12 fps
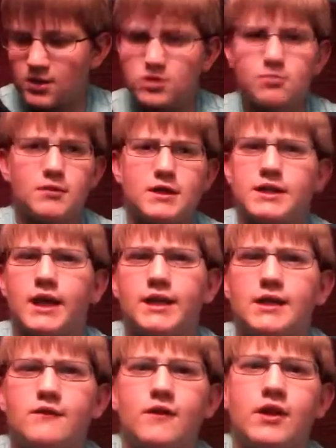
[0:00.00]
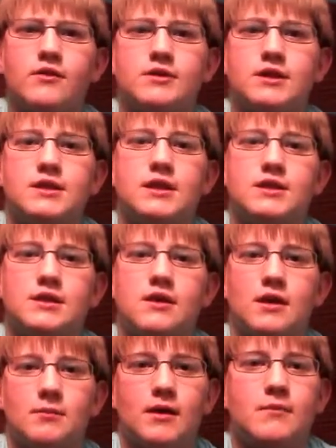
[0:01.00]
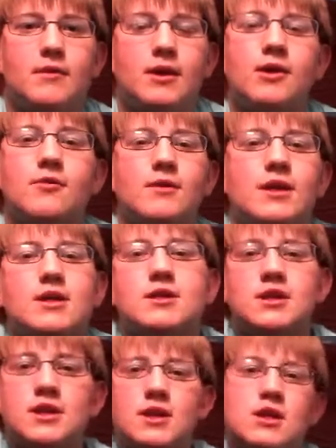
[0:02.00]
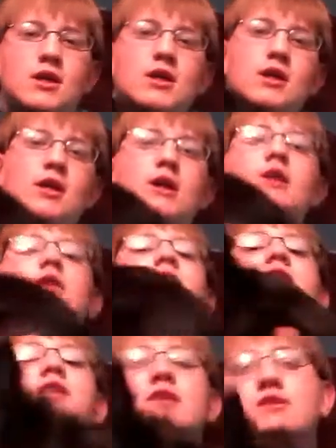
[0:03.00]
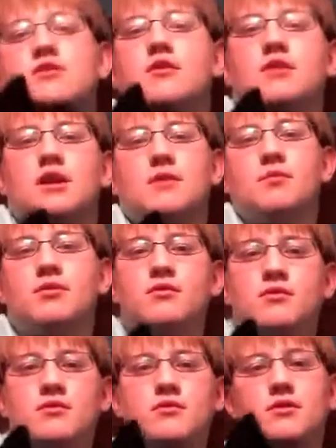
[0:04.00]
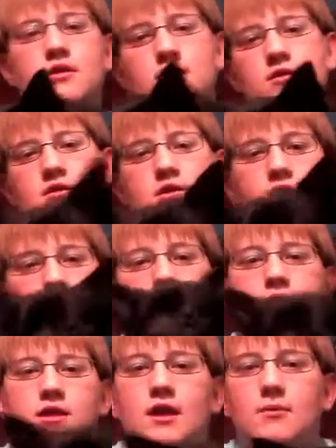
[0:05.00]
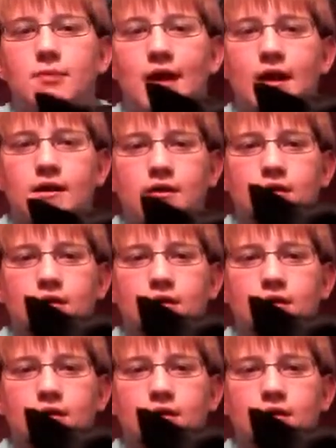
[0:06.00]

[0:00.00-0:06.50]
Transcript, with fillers: So please like this video since it is clickbait. But anyways, can you give the intro, Kip? Huh? Can you say goodbye?